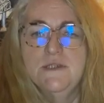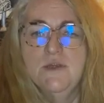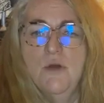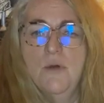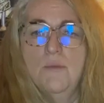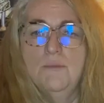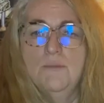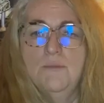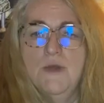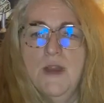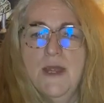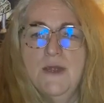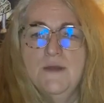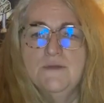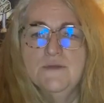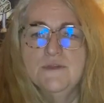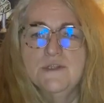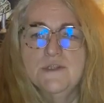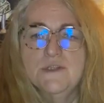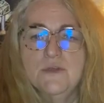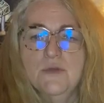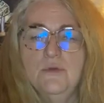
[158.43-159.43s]
Tom
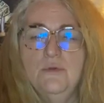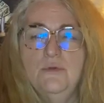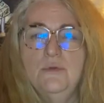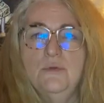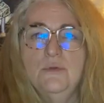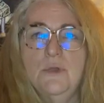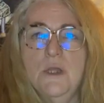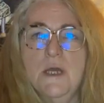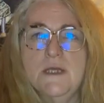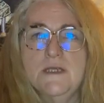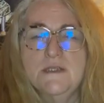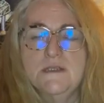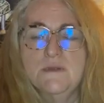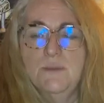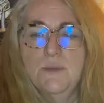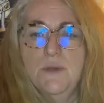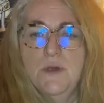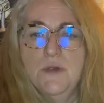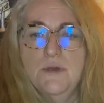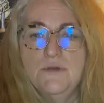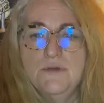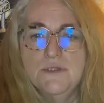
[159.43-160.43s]
Brown's School, I
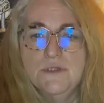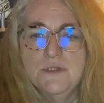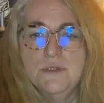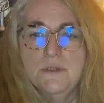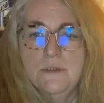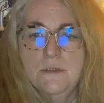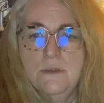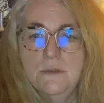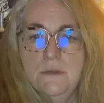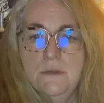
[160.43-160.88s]
suppose.